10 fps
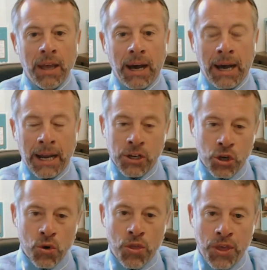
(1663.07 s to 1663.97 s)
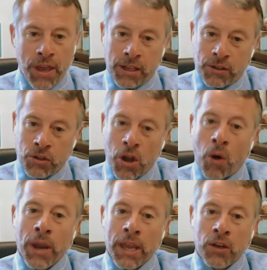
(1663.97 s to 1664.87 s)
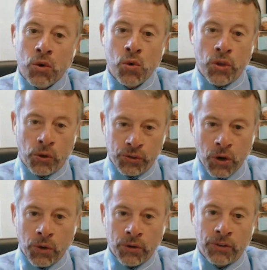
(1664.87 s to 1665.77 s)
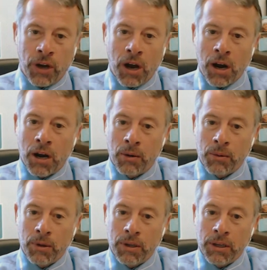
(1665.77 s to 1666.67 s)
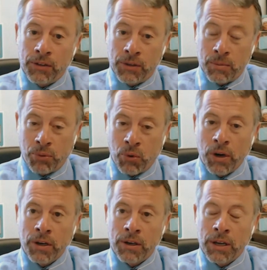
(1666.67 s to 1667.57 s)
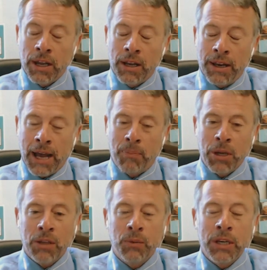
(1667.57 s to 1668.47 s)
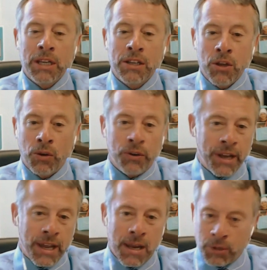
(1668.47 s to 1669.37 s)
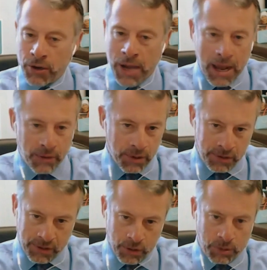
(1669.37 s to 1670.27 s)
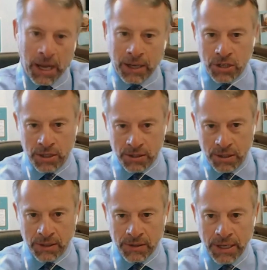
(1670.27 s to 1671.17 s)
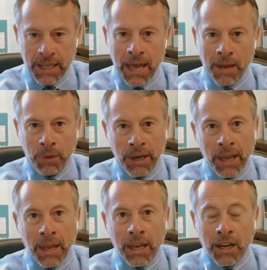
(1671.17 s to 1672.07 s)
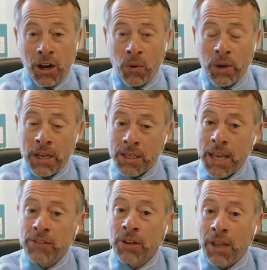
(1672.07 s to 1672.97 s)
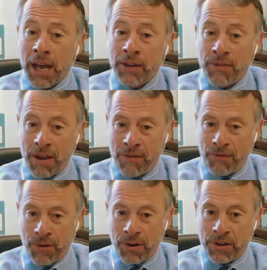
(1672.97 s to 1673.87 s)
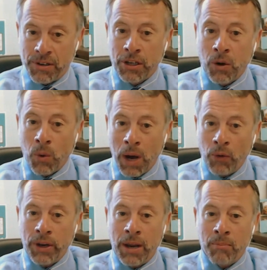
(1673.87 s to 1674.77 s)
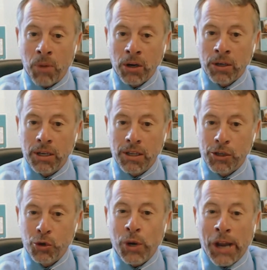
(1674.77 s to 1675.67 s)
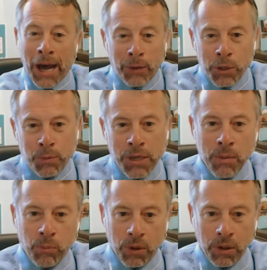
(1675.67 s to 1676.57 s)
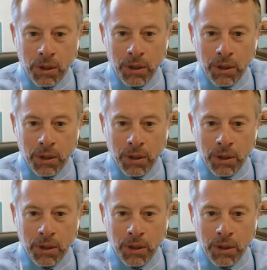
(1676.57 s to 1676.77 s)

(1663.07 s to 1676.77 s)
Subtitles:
I do think knowing who those donors are is important, not because we need to know their name and their address and their blockchains and things like that, but you know, it takes a lot of effort to go out and market to anonymous people.